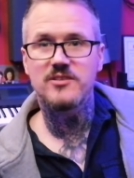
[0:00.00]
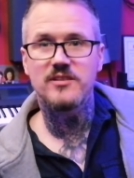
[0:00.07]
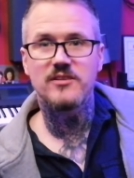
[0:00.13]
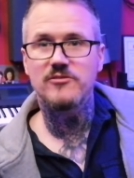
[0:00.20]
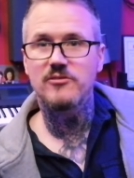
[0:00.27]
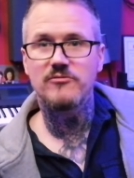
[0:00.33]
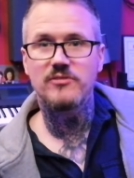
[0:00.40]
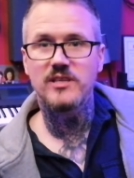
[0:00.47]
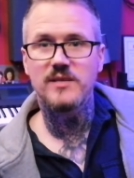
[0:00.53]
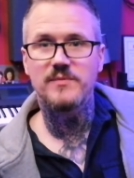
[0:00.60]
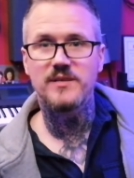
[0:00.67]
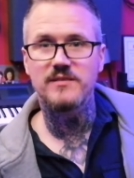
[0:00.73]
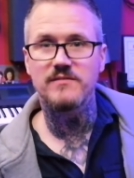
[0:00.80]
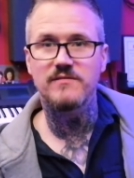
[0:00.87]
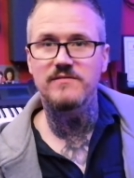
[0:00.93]
that they've not really
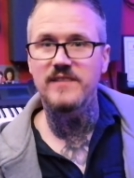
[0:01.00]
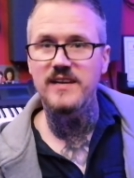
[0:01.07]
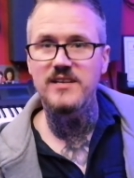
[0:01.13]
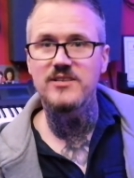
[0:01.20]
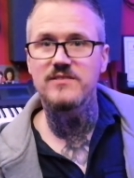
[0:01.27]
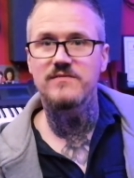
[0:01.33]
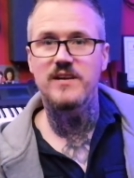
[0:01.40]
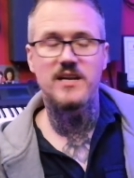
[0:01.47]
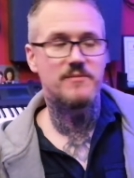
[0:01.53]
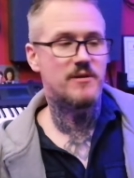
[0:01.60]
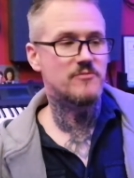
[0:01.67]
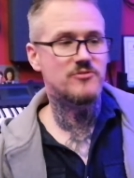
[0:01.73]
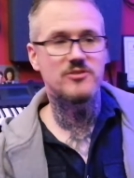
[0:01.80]
been finished very well,